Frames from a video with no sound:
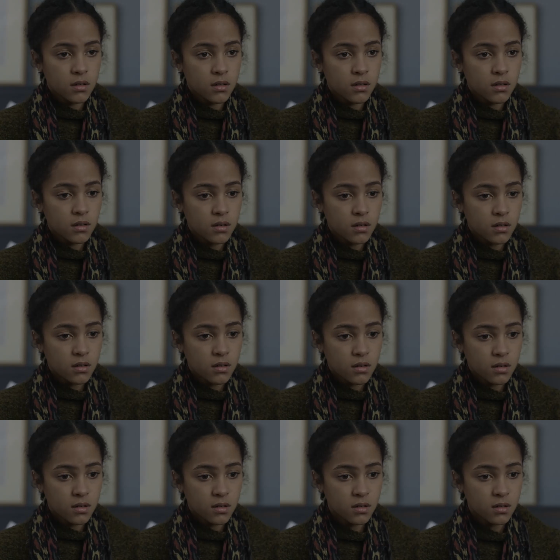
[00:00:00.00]
Fuck knows.
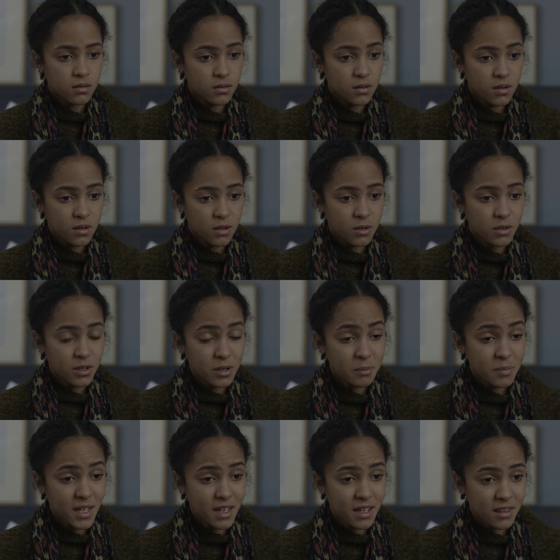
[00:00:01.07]
God,
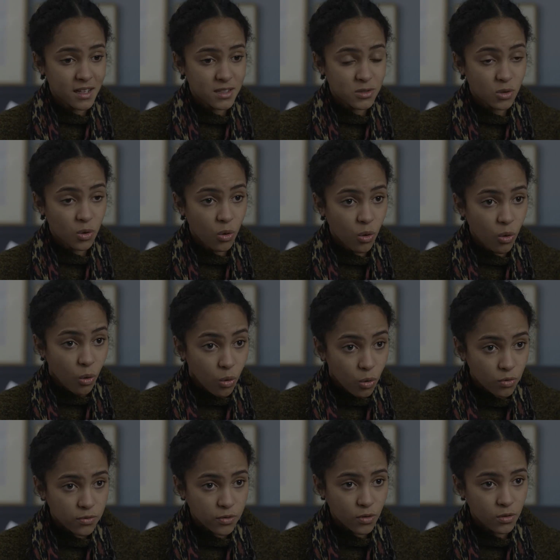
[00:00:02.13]
Amelia, that's
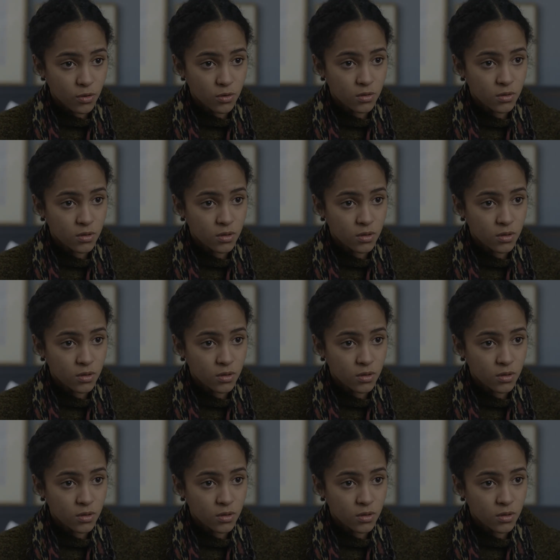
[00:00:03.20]
awful.